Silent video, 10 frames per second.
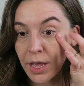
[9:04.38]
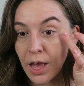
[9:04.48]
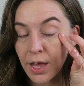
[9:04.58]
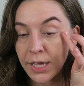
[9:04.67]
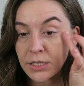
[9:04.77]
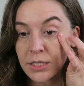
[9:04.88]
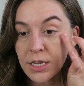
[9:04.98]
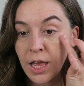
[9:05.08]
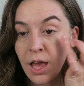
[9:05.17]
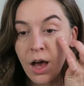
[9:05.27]
my
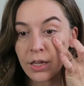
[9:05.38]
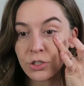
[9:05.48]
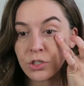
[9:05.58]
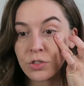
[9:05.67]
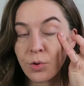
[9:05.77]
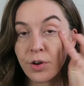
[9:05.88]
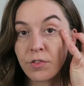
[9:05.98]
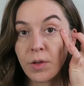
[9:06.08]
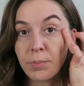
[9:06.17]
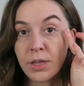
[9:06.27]
eyes and just sort
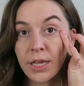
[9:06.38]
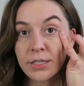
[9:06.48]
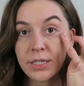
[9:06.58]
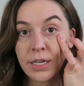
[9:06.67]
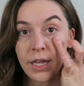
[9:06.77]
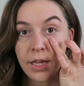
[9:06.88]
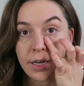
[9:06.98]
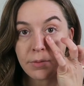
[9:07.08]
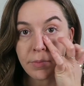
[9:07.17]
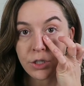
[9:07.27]
of blend it
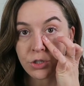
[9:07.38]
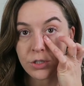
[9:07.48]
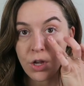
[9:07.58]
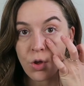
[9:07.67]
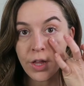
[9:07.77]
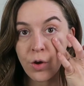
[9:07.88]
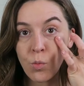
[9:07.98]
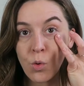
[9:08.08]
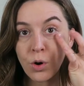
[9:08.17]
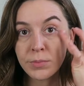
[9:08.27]
in and make sure it's all like
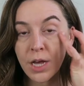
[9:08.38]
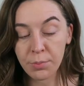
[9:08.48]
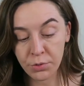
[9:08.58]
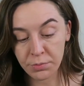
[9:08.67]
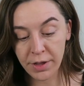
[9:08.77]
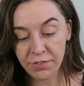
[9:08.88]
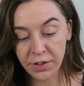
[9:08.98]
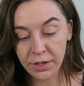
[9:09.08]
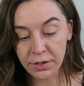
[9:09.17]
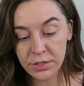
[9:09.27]
warmed up with my
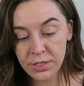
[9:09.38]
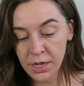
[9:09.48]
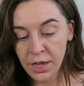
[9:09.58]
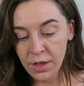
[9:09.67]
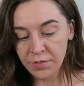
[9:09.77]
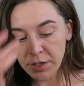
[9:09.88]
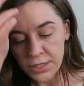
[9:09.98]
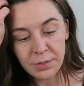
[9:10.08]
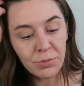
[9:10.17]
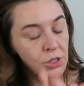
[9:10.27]
fingers. Very
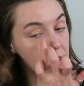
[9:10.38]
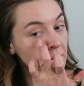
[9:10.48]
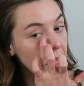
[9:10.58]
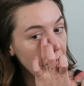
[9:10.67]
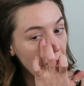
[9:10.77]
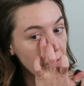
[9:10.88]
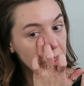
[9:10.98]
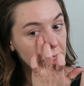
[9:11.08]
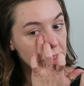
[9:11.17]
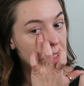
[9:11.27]
similar to like how
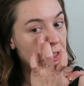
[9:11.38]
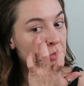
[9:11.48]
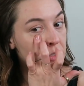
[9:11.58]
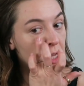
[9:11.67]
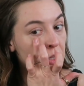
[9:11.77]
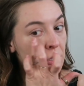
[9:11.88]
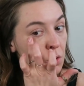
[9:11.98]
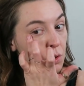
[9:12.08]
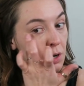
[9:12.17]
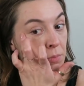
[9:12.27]
I like to use the
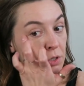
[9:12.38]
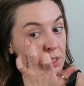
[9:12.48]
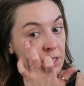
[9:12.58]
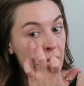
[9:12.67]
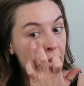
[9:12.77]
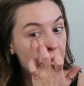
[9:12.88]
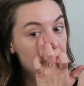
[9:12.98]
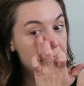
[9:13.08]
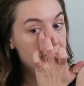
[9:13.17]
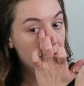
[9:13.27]
Laura
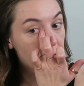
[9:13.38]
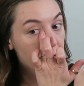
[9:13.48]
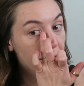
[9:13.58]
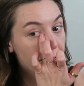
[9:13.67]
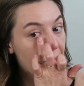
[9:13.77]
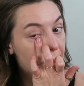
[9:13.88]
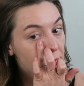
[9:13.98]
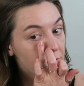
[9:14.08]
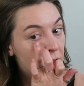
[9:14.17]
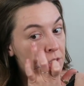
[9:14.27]
Mercier Secret
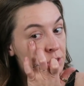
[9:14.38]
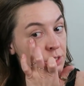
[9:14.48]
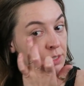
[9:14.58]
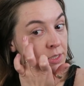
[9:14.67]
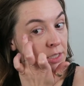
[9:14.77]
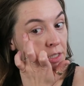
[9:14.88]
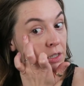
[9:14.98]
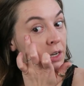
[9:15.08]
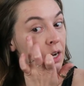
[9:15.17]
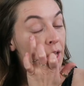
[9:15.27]
Camouflage
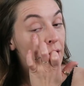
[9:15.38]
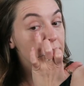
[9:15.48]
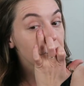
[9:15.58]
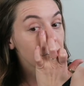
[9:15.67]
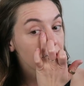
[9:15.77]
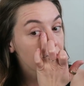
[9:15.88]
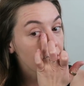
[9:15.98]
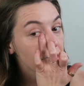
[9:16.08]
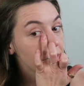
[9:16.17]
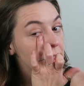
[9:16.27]
Concealer since it
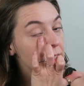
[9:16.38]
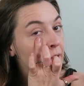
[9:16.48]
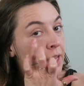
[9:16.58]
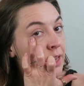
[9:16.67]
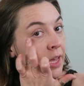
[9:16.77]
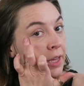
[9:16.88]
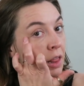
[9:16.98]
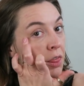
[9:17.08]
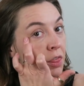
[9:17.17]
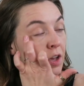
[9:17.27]
is a
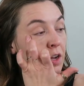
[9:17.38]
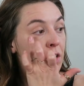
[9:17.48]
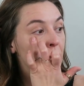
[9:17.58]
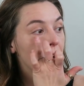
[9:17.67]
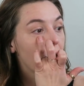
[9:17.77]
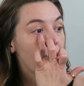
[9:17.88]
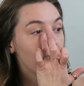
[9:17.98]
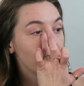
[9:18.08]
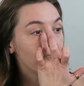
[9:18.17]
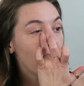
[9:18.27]
like thicker,
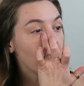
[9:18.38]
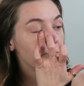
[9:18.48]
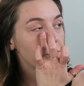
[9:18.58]
um,